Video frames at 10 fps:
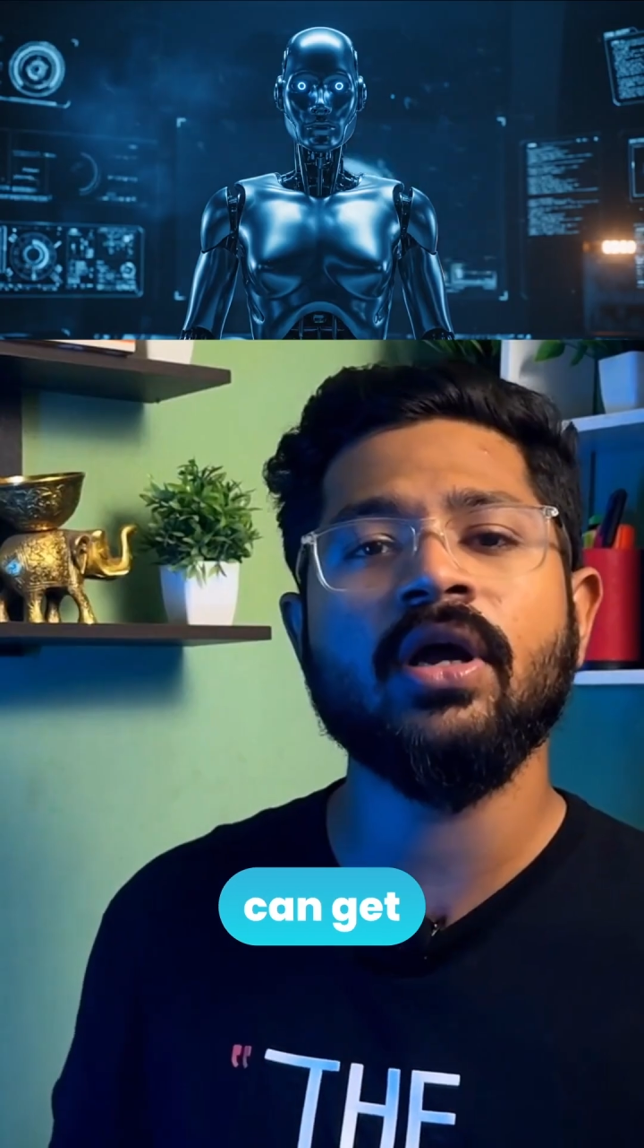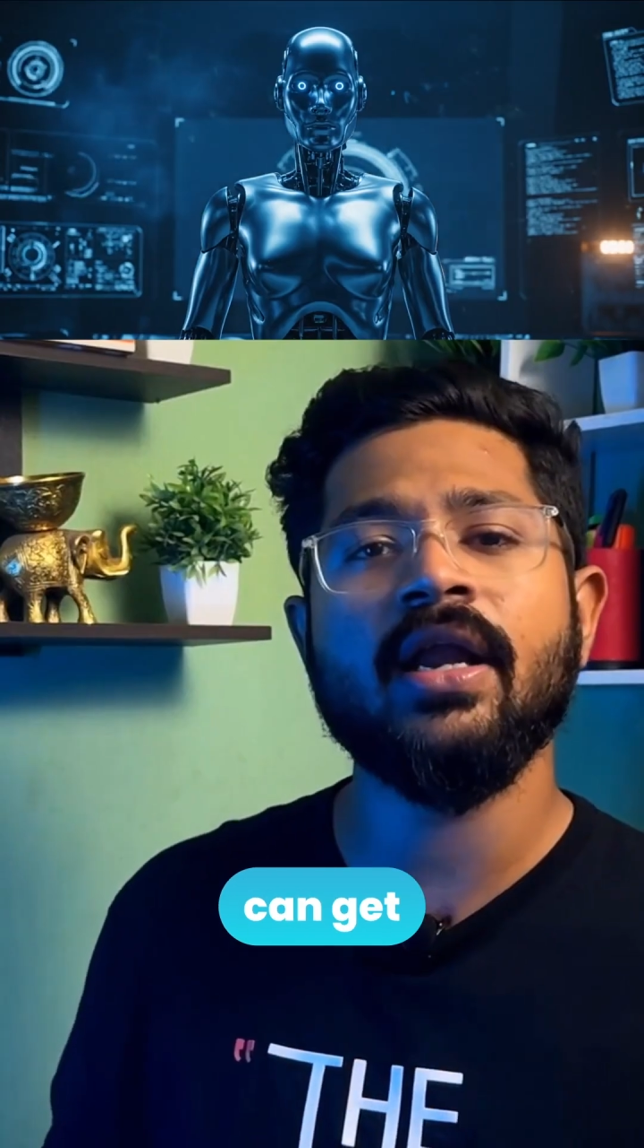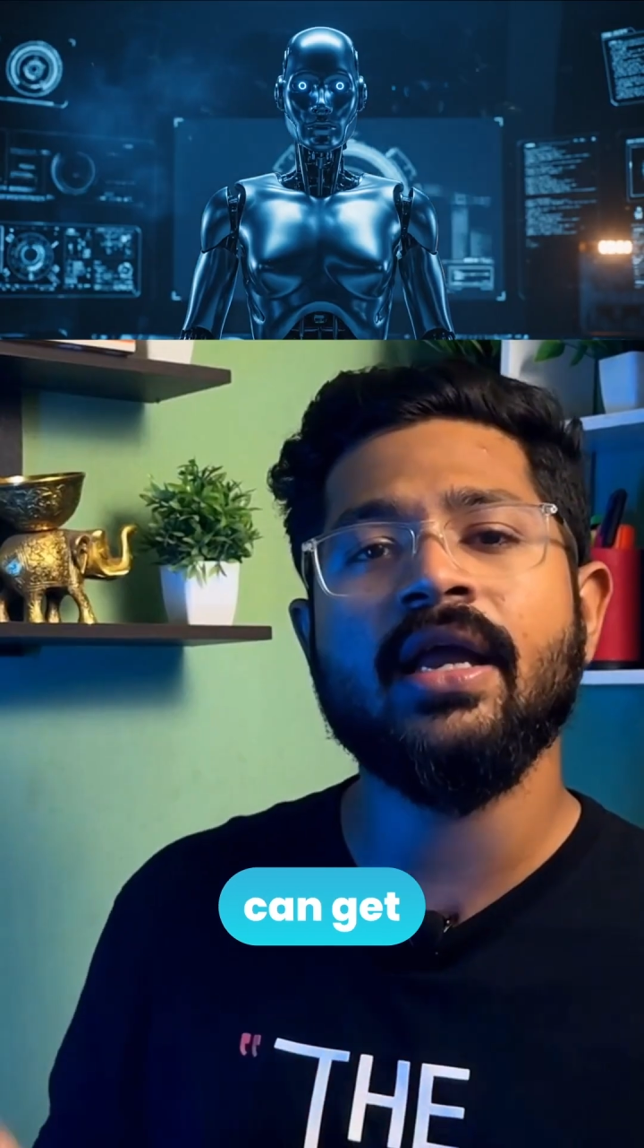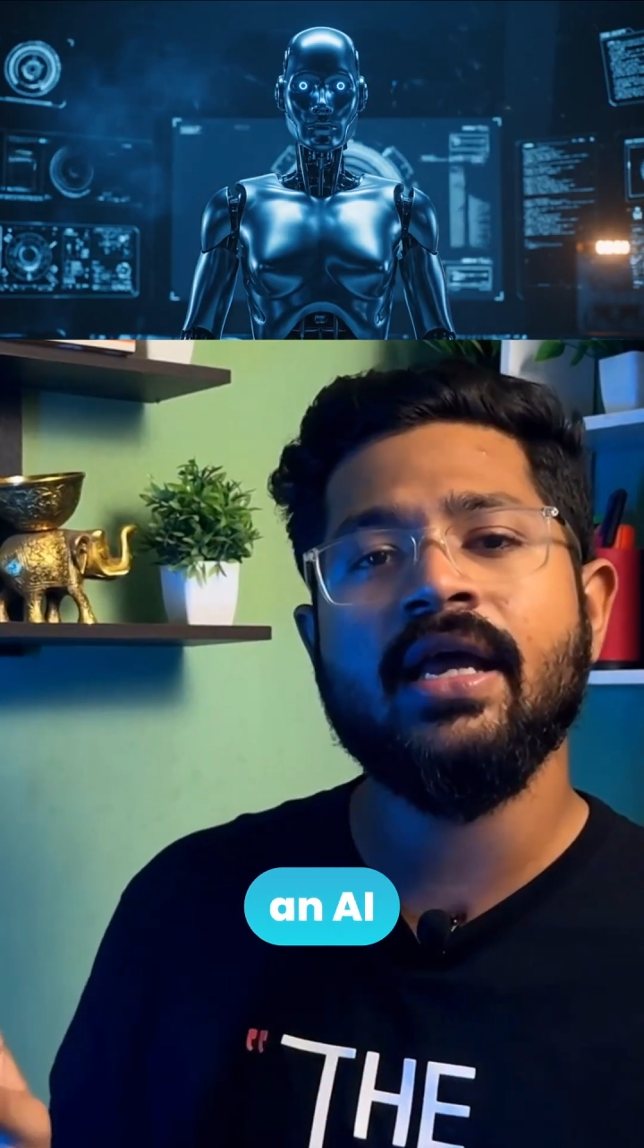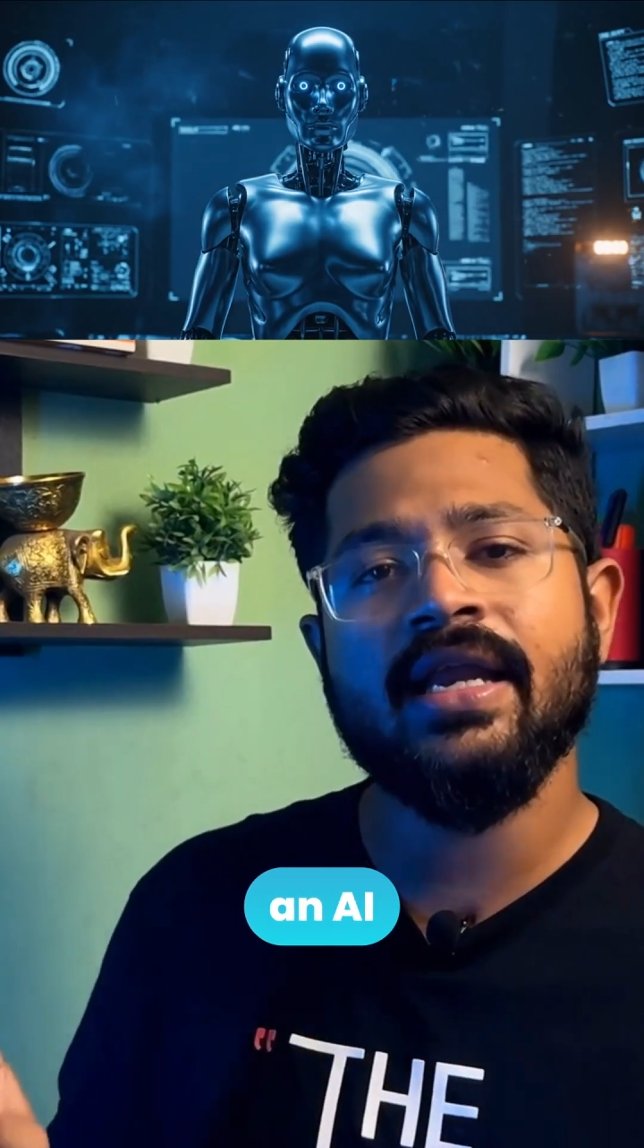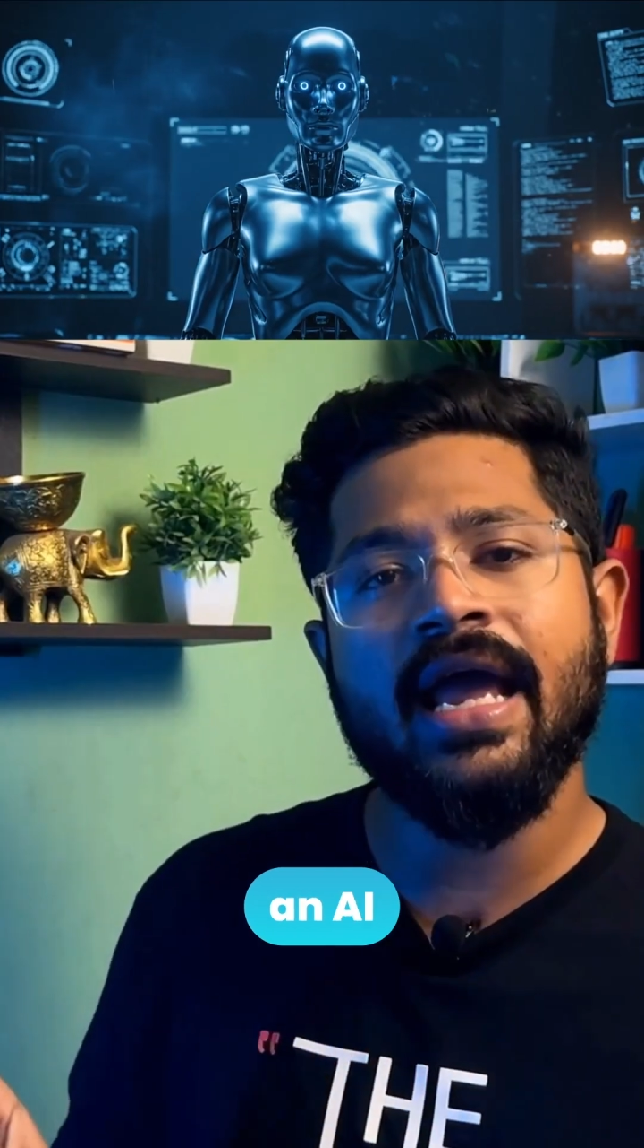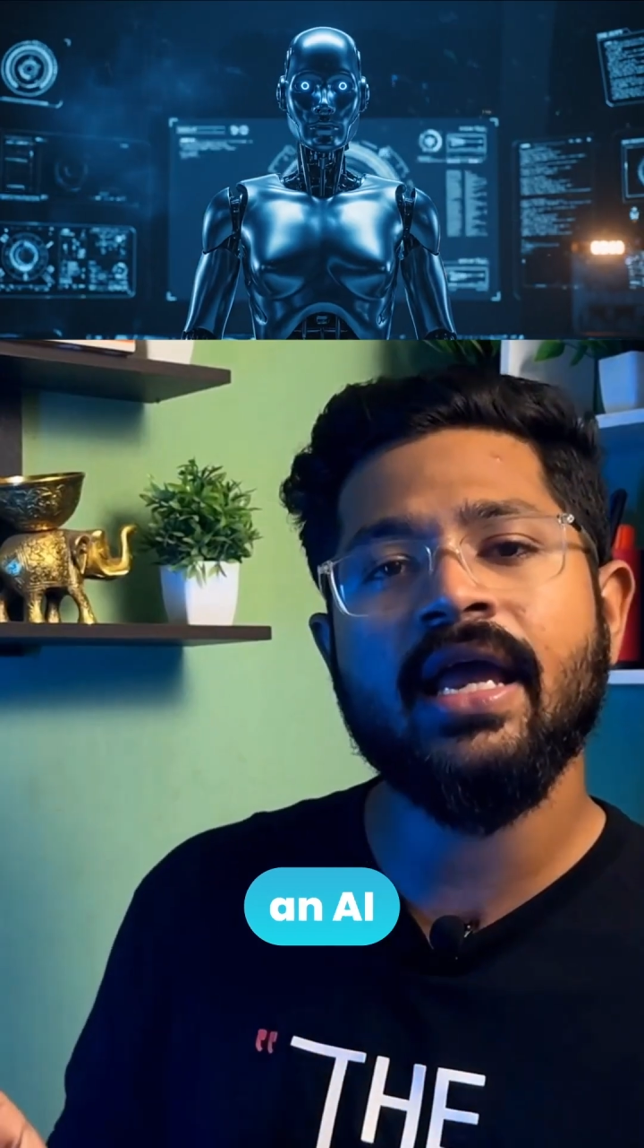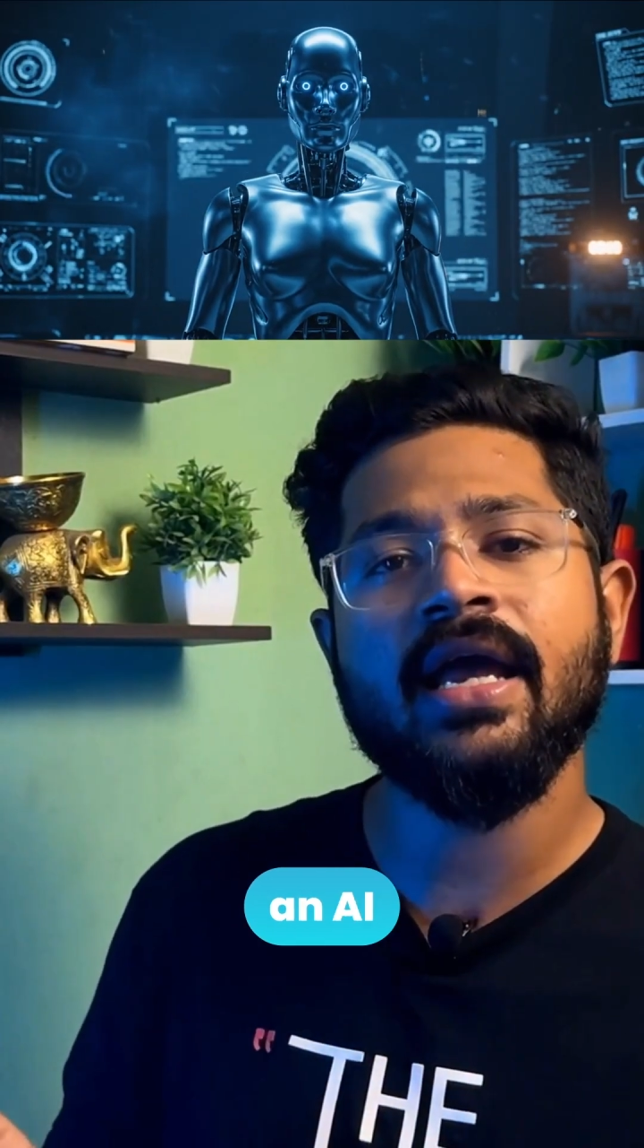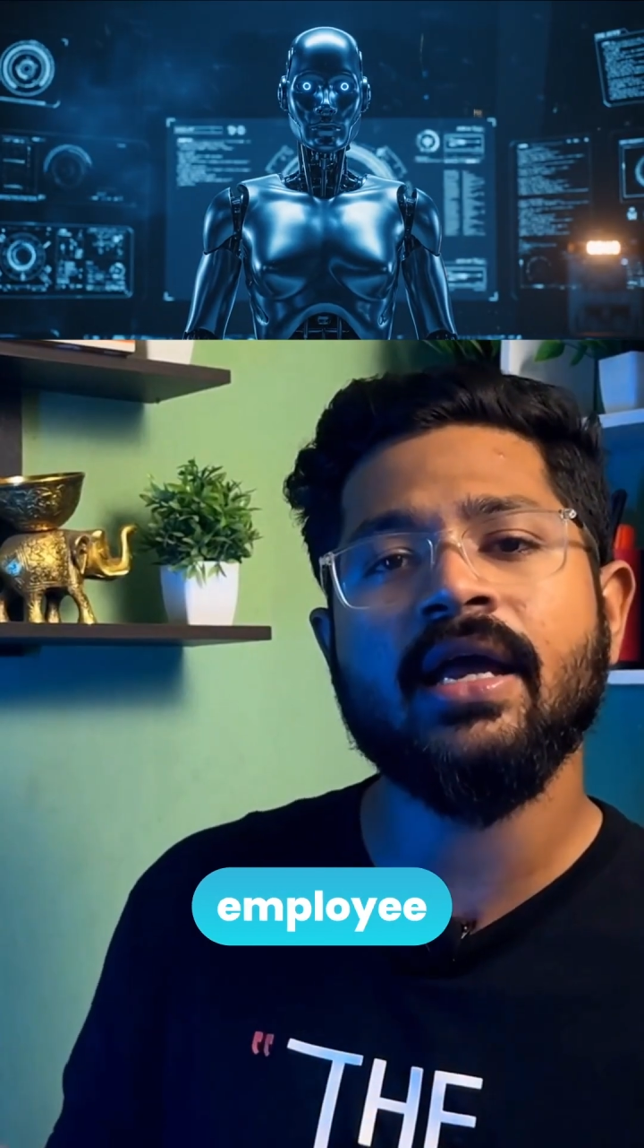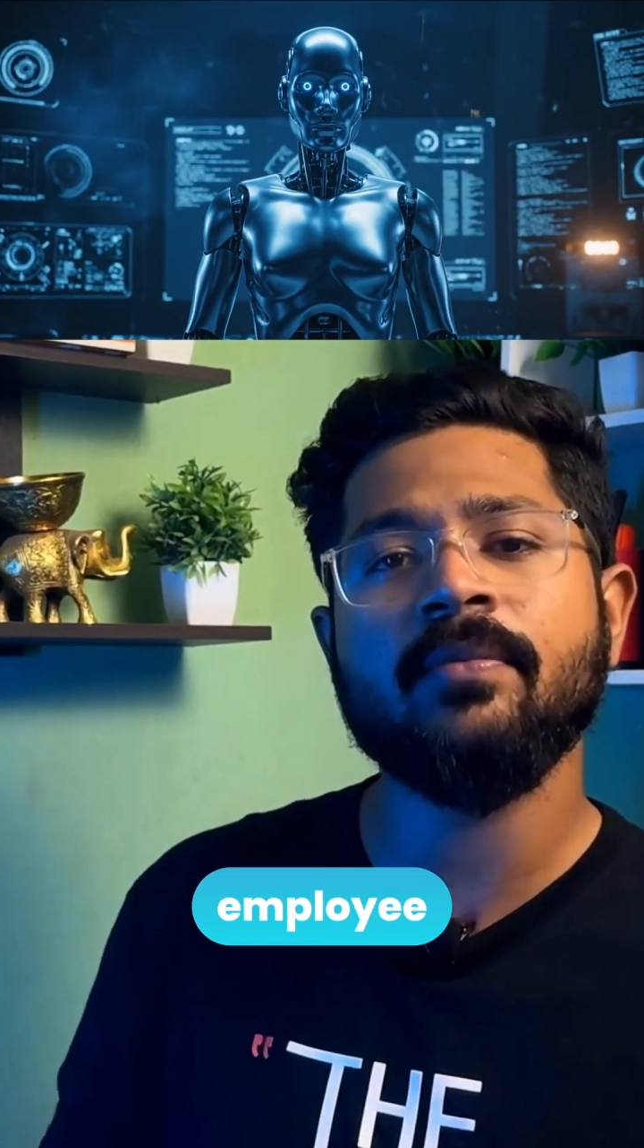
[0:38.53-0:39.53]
can get an A I